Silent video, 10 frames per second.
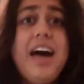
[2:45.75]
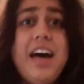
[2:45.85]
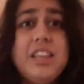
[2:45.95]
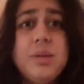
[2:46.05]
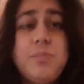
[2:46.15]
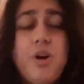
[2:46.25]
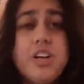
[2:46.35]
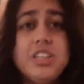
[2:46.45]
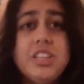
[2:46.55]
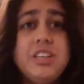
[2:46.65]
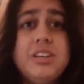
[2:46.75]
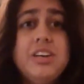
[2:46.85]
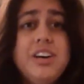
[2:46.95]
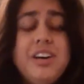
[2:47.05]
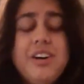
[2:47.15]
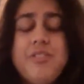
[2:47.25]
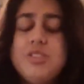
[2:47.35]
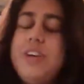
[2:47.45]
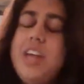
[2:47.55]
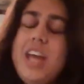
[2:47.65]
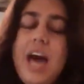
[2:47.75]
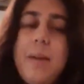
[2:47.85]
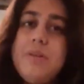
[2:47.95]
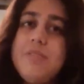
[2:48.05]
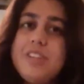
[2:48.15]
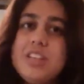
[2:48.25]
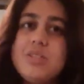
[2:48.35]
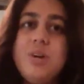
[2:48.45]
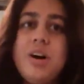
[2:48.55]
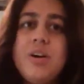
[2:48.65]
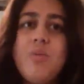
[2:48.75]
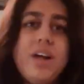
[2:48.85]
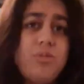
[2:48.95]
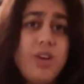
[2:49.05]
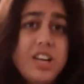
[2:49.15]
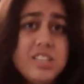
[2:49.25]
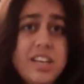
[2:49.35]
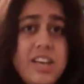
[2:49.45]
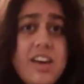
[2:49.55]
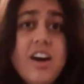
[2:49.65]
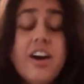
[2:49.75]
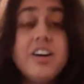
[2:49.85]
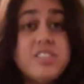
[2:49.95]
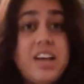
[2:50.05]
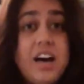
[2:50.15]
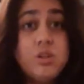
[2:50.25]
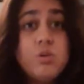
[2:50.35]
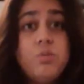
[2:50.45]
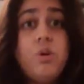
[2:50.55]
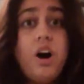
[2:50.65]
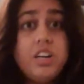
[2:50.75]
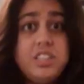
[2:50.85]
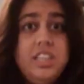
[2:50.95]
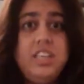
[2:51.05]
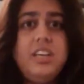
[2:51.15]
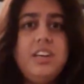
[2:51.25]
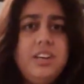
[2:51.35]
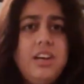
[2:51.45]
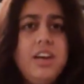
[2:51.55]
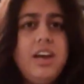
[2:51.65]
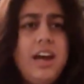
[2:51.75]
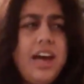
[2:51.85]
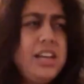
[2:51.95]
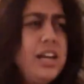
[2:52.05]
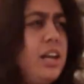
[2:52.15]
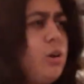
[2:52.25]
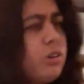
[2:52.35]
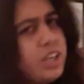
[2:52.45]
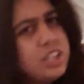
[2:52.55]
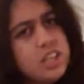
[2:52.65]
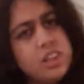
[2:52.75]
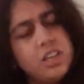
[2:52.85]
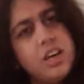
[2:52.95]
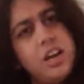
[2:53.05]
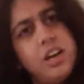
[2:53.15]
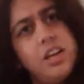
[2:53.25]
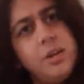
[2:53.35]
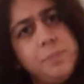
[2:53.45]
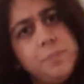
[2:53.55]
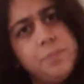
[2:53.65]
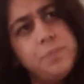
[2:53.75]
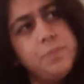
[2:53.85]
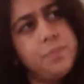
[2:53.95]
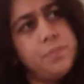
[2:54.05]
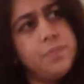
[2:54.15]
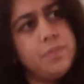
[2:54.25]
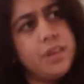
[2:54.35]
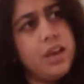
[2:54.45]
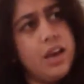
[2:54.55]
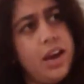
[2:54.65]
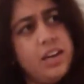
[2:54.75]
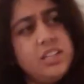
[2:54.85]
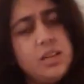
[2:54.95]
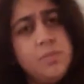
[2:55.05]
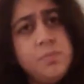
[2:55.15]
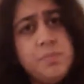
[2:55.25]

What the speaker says: and the potter was very happy with his work when one day a sadhu walked in, and he looked at Shatakarni and he said,